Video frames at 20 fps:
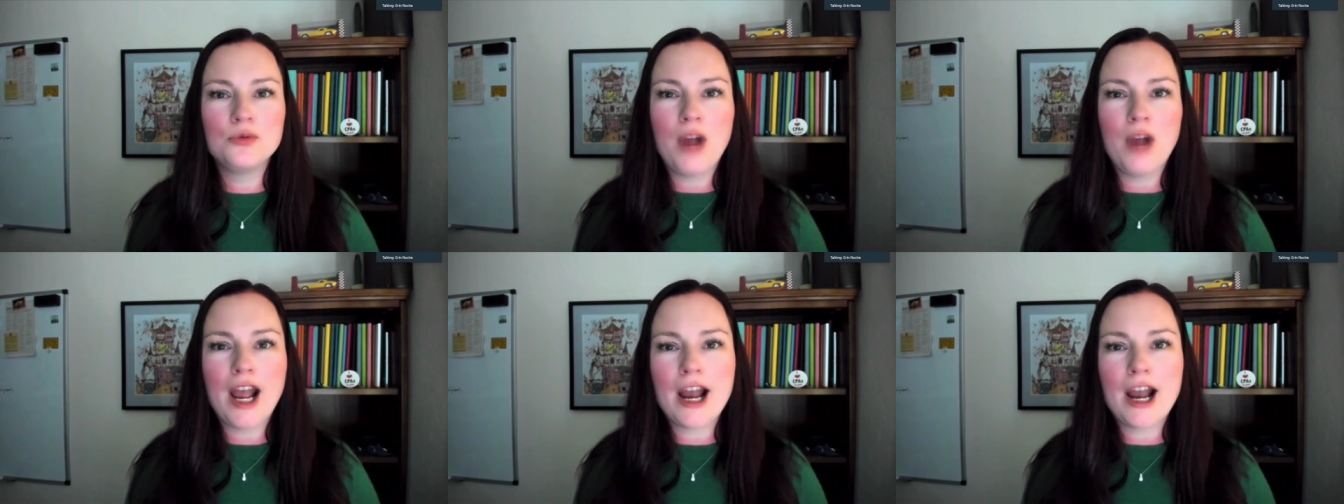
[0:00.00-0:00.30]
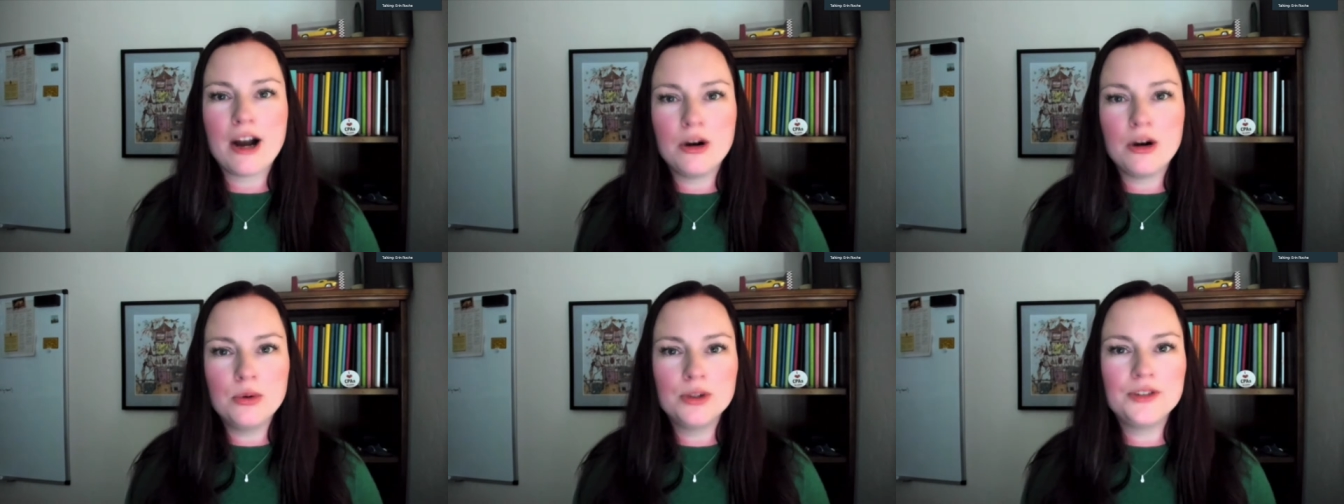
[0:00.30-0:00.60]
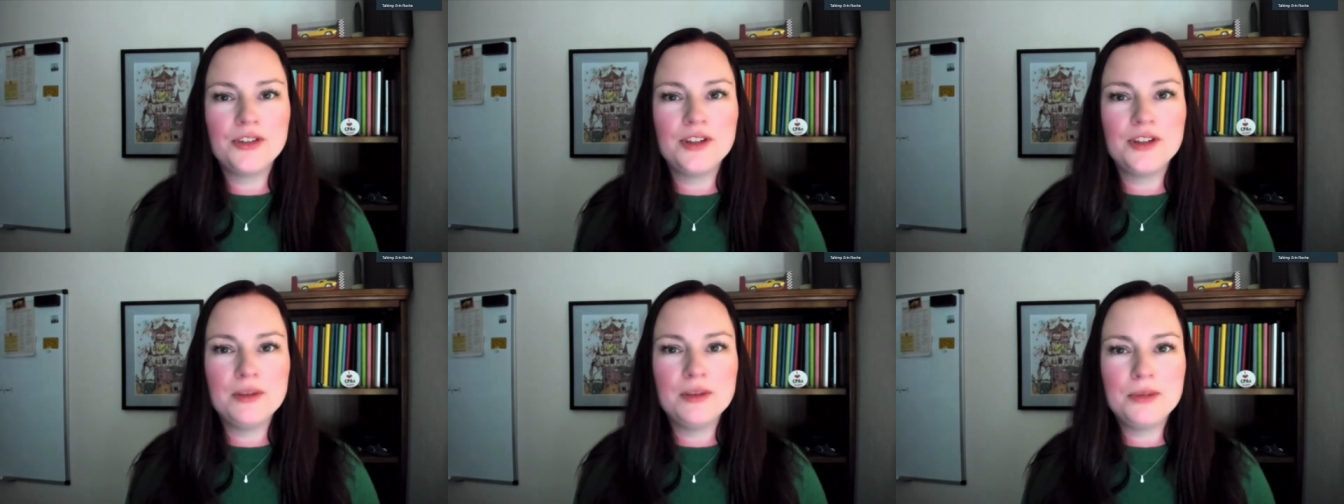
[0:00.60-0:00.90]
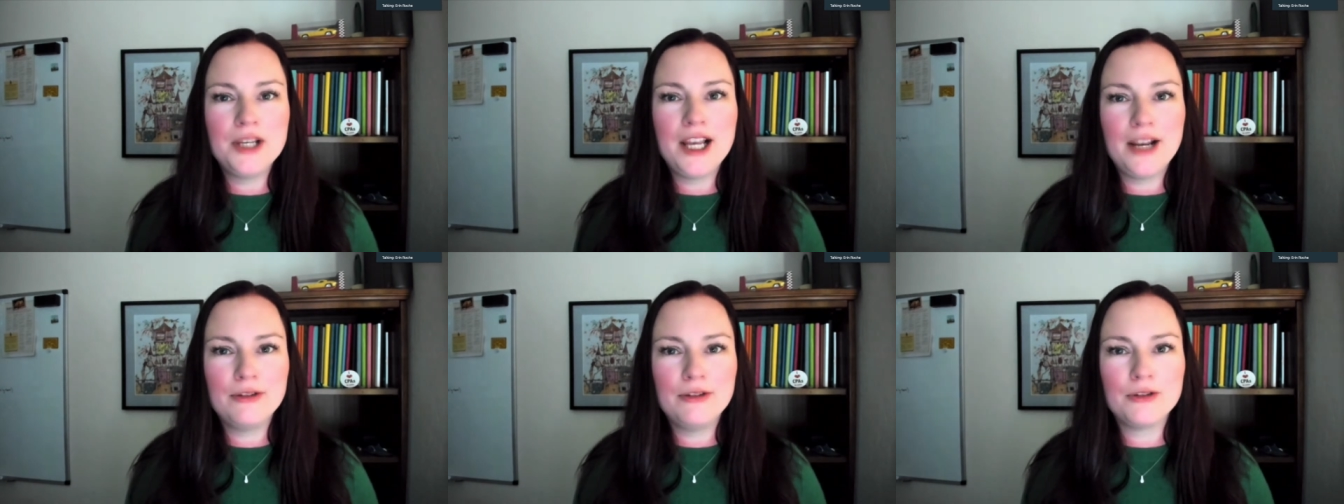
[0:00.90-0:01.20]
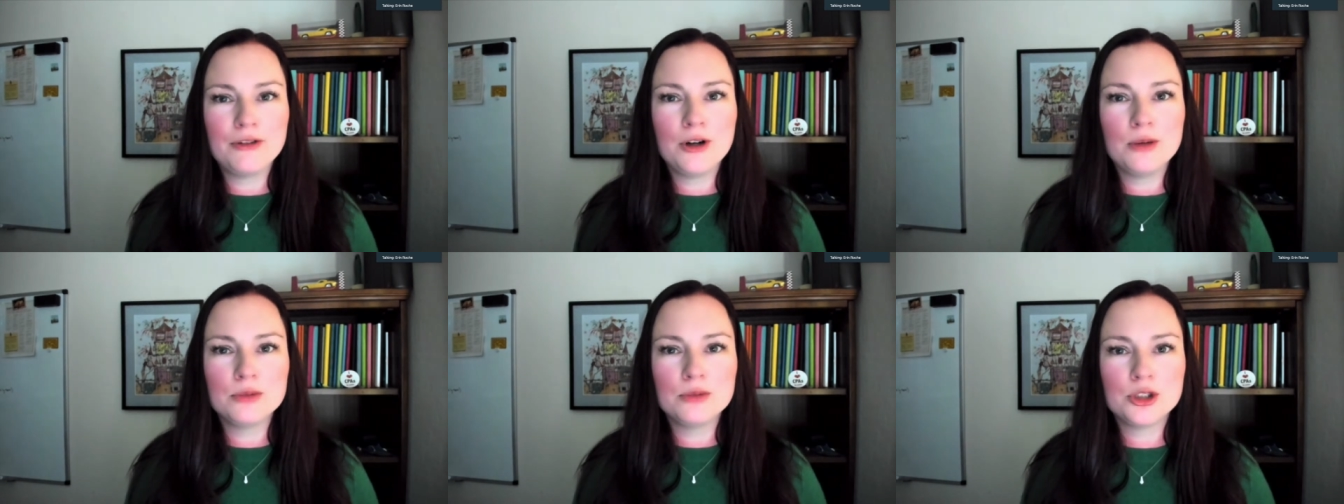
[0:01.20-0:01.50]
how a CPA
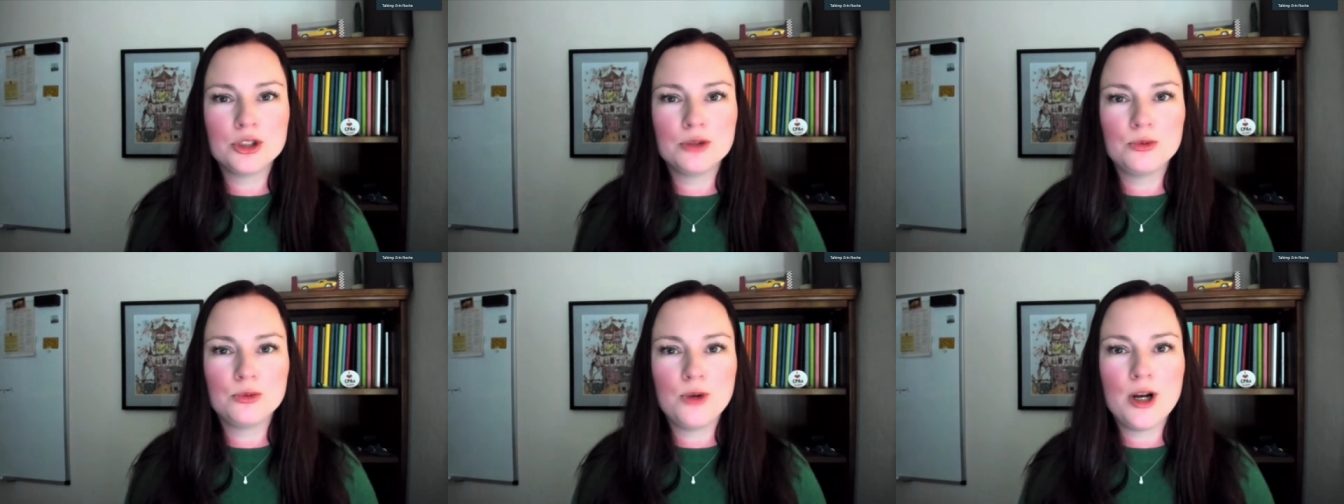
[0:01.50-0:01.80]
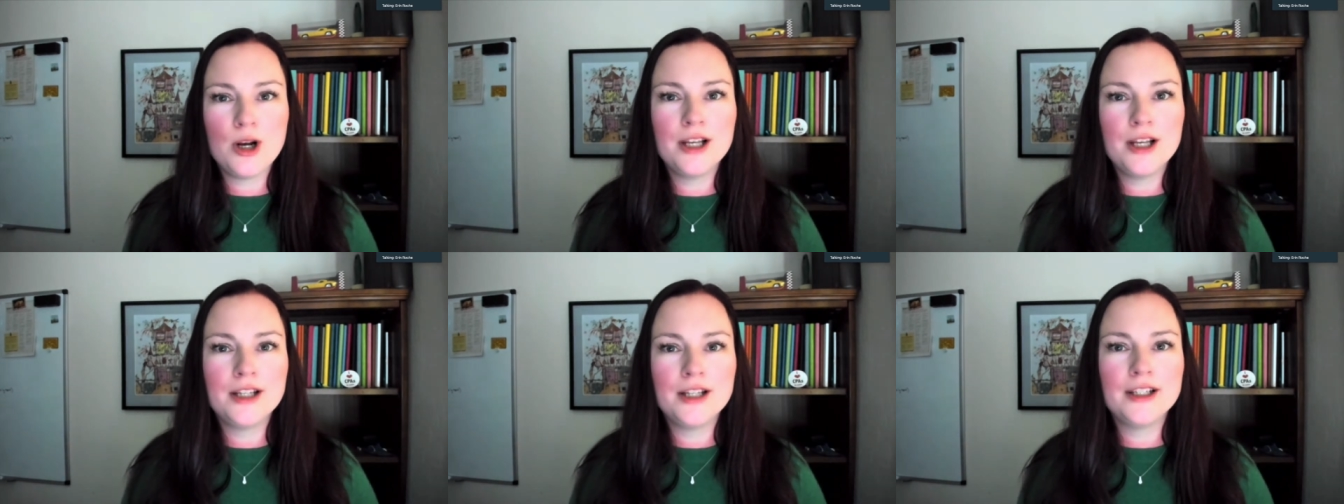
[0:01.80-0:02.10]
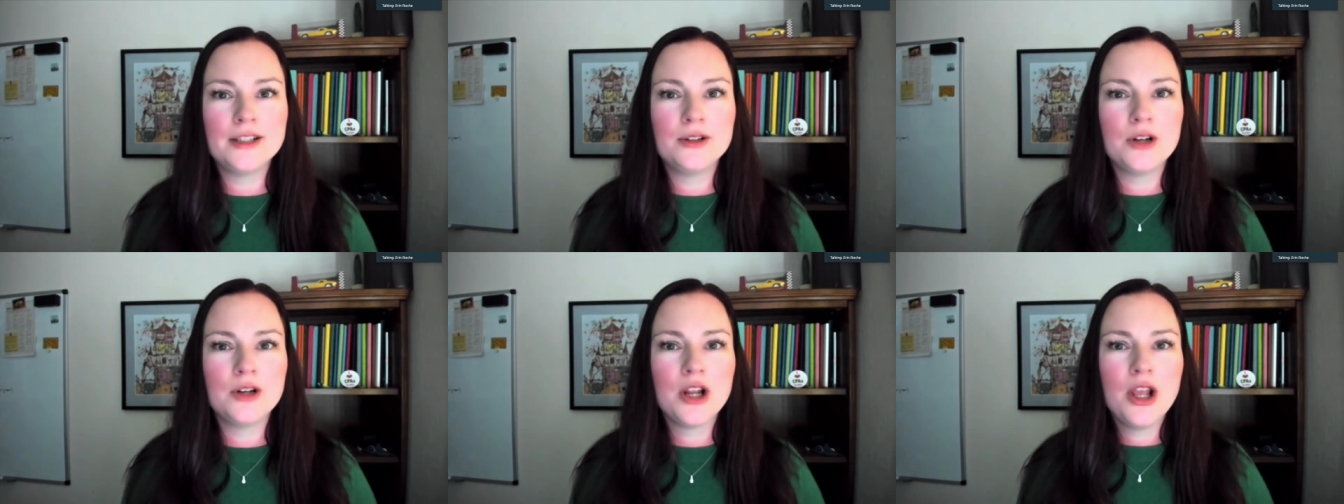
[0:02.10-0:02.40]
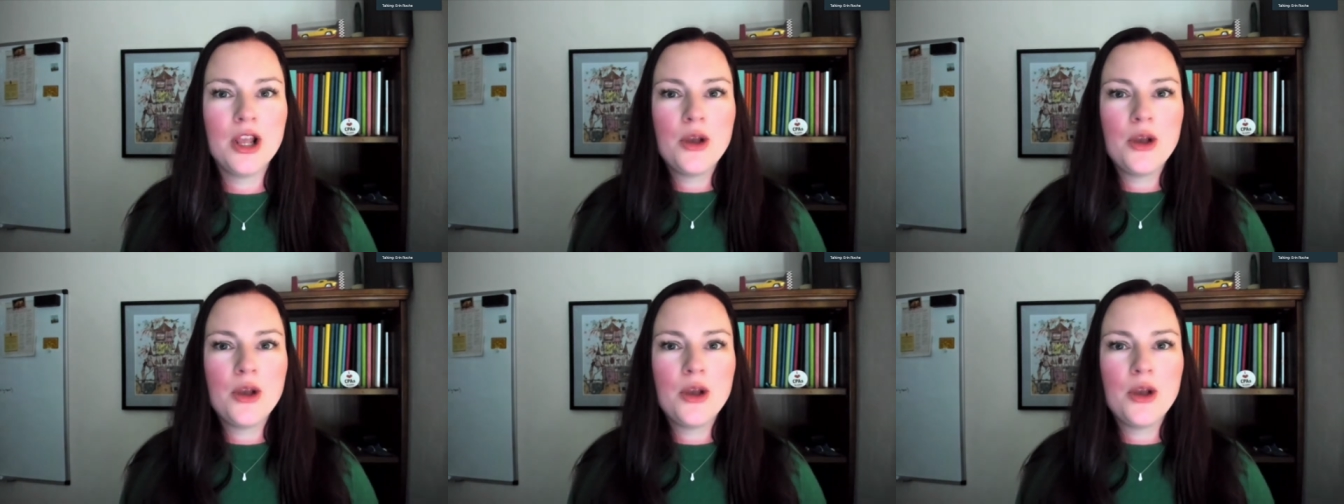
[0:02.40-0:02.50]
firm should run and